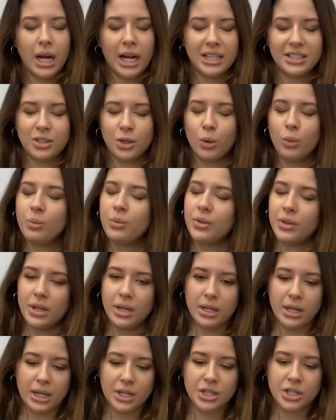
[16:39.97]
don't
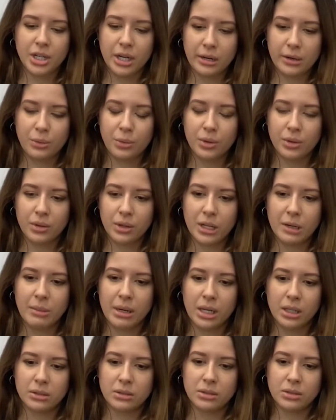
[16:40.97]
think I shared with a lot of
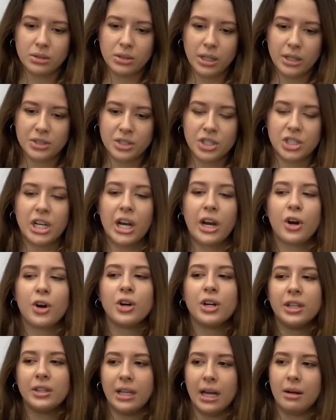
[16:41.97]
my
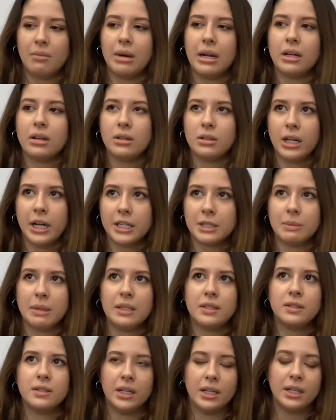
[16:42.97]
shared and that my
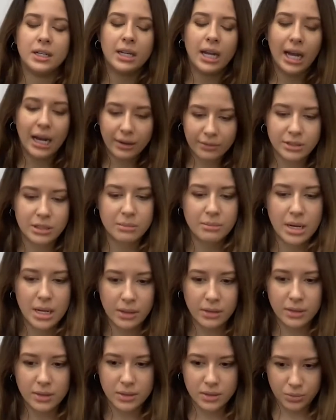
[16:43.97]
classmates didn't have to
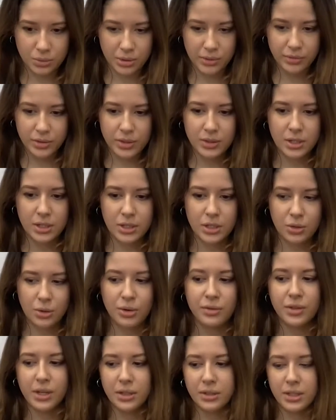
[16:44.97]
make this sort of decision, or
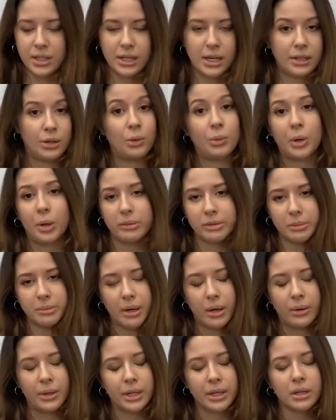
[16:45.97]
if they did, I don't know
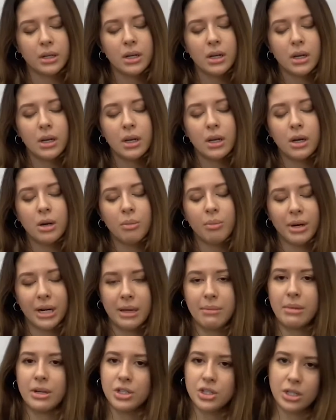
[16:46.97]
about it. But
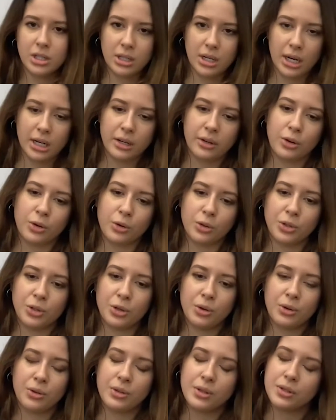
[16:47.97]
I mentioned kind of
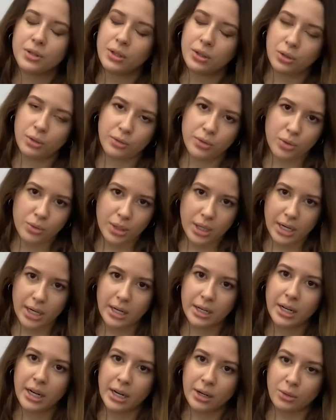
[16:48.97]
earlier in this interview that I
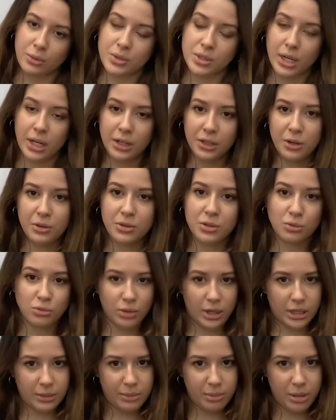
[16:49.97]
had an aunt who was diagnosed
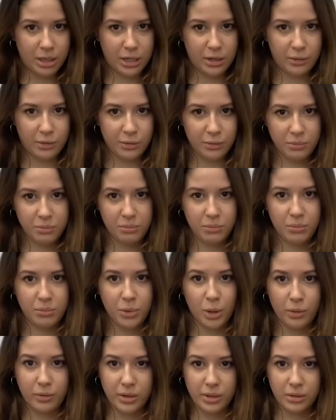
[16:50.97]
right at the beginning of
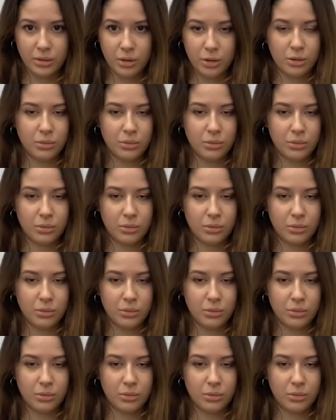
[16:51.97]
COVID,